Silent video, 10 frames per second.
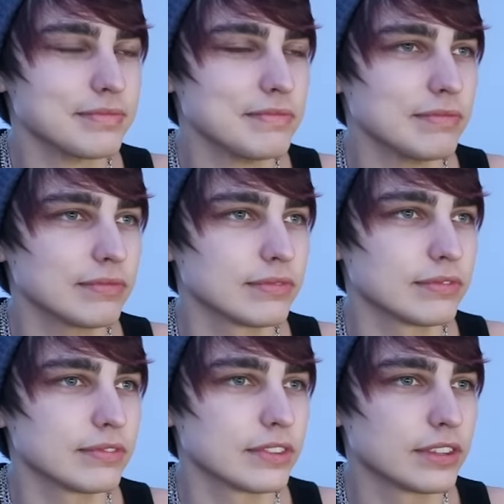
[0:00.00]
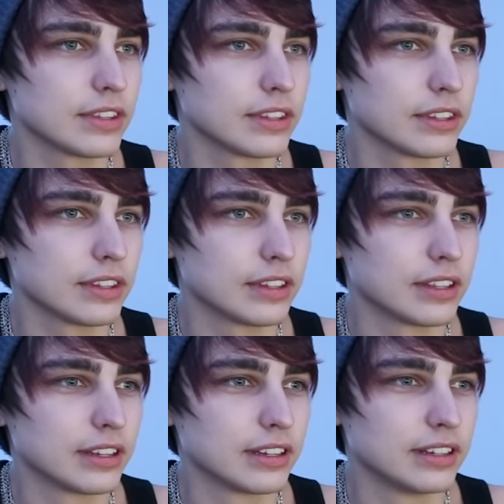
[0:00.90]

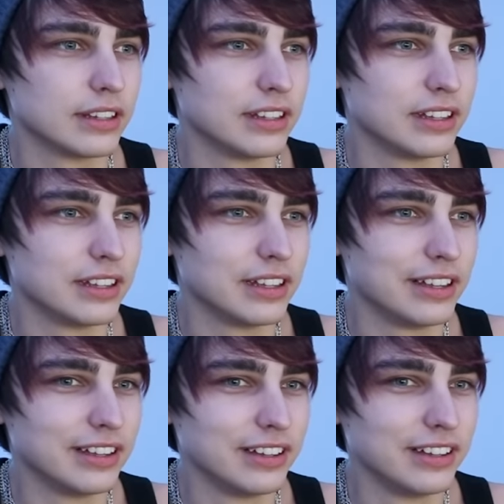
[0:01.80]
[no speech]